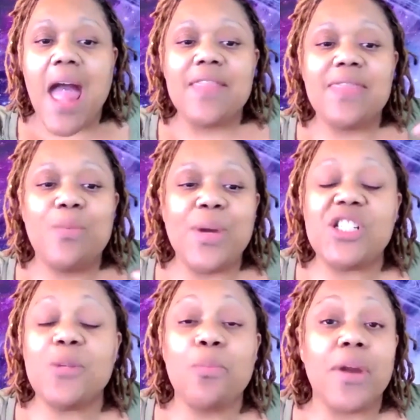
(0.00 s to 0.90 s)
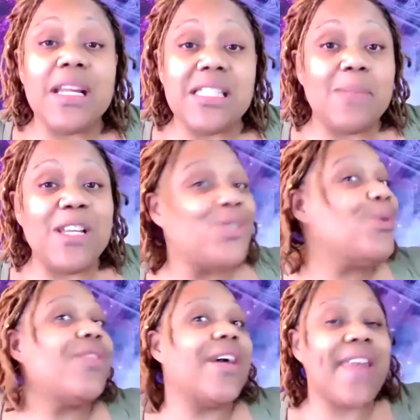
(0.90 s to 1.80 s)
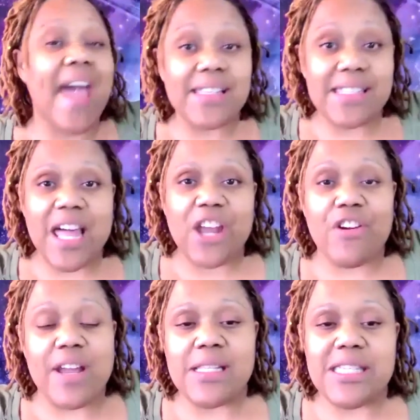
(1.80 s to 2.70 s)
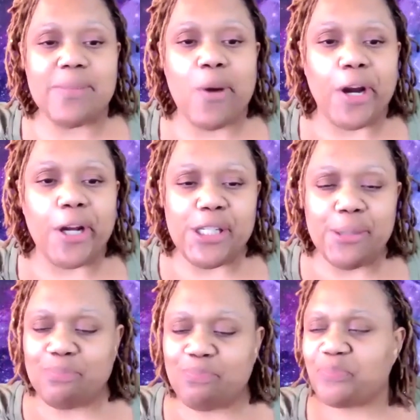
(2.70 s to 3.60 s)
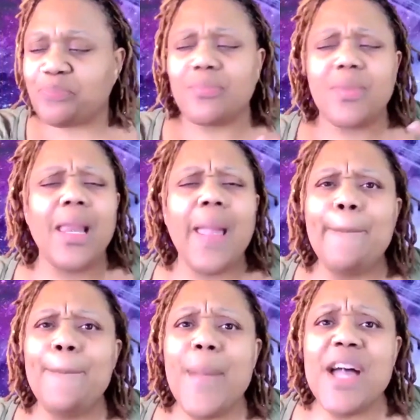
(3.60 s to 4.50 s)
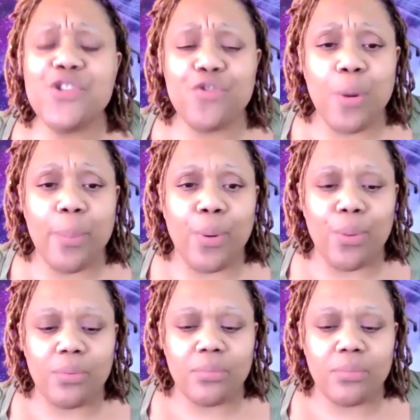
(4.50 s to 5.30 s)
Which brings me to the next letter in SMART. Measurable.